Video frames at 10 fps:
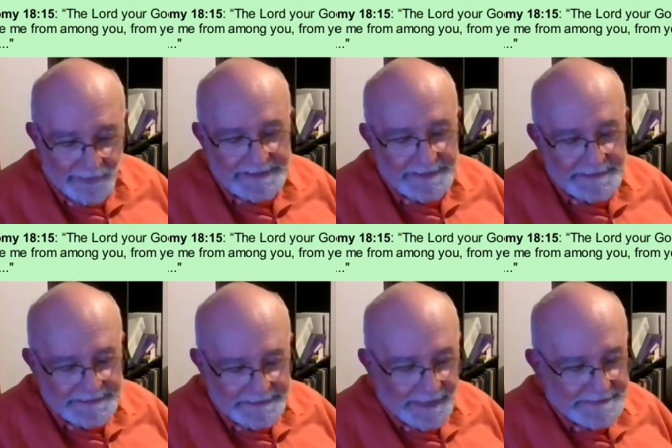
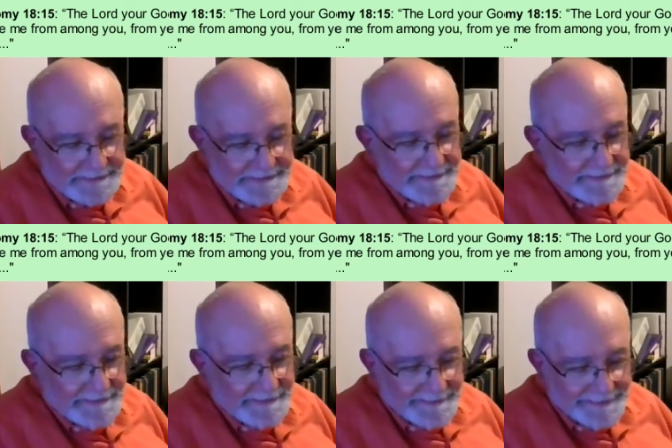Moses says
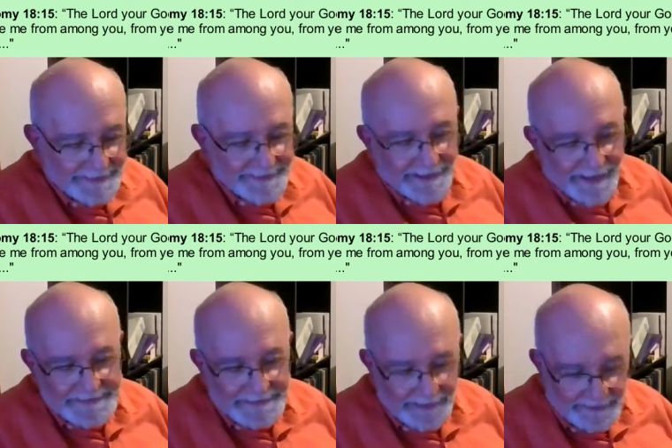that
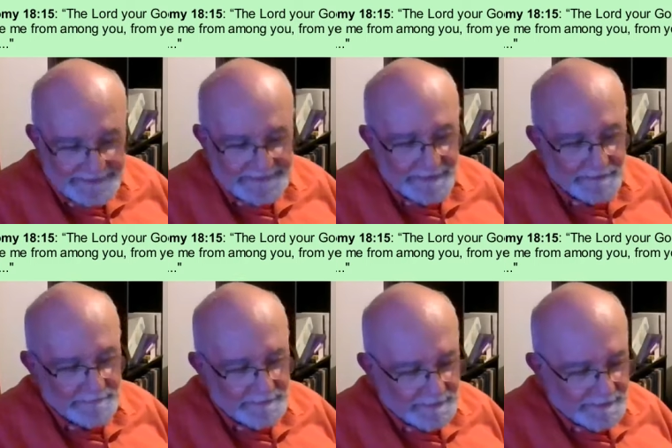God tells
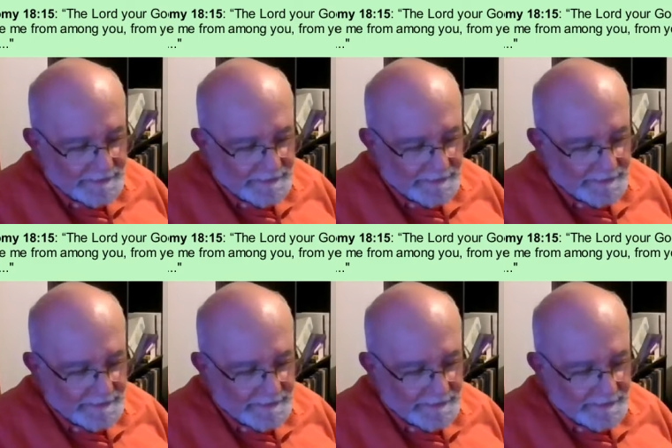him